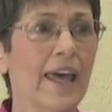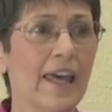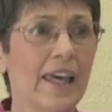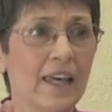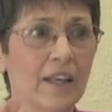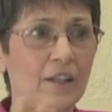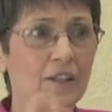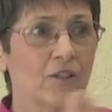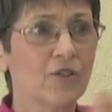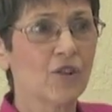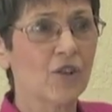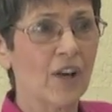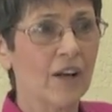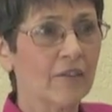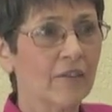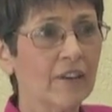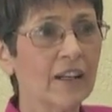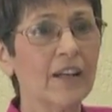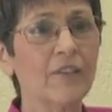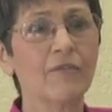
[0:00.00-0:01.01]
It
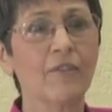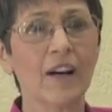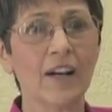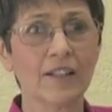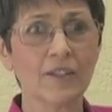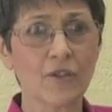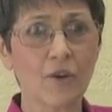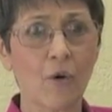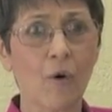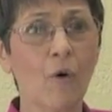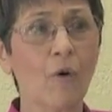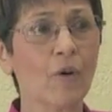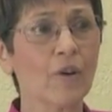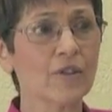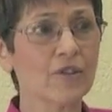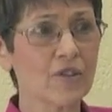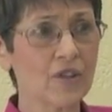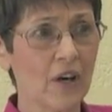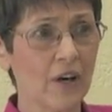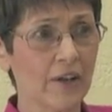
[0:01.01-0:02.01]
generally runs
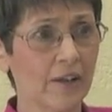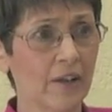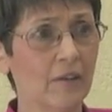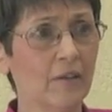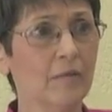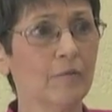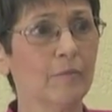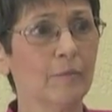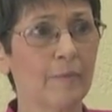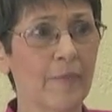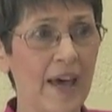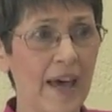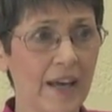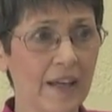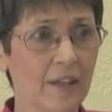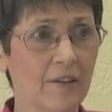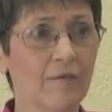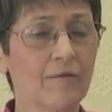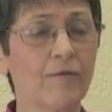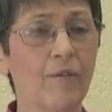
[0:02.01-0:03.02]
horizontal,
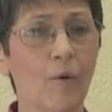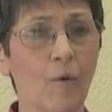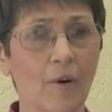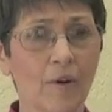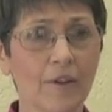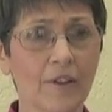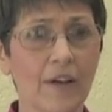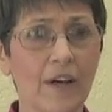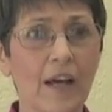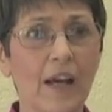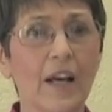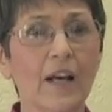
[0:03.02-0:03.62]
back and forth.